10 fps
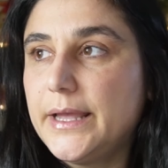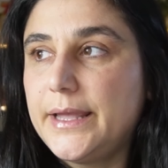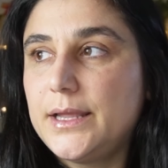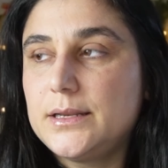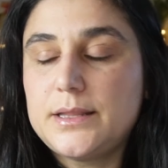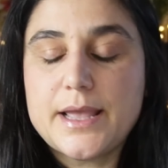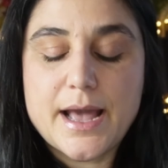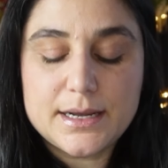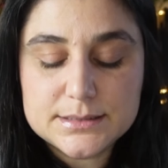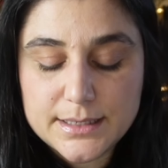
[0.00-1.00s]
And they
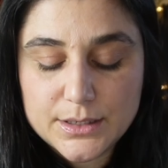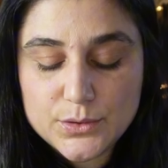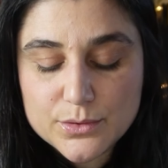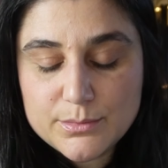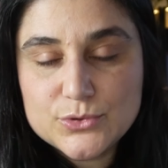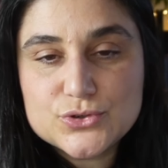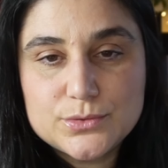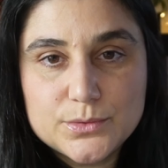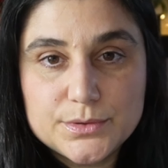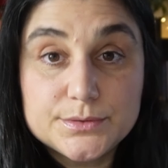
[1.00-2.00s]
act like your
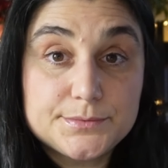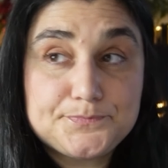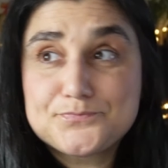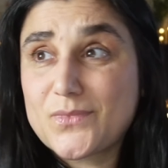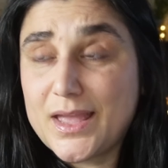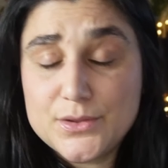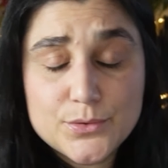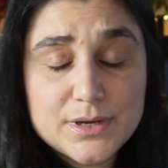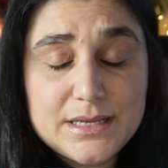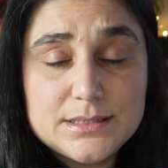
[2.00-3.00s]
emotional world and
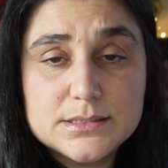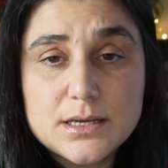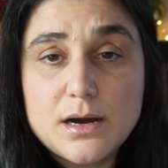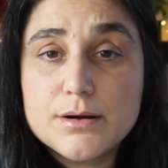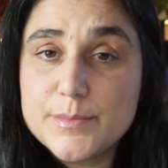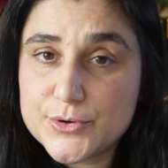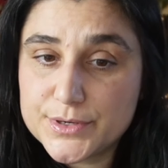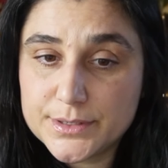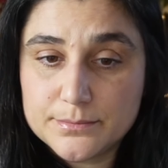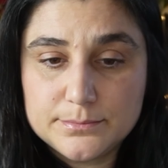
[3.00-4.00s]
your needs are a
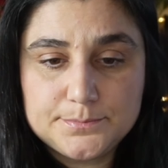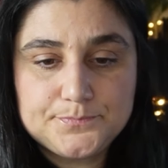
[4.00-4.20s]
burden.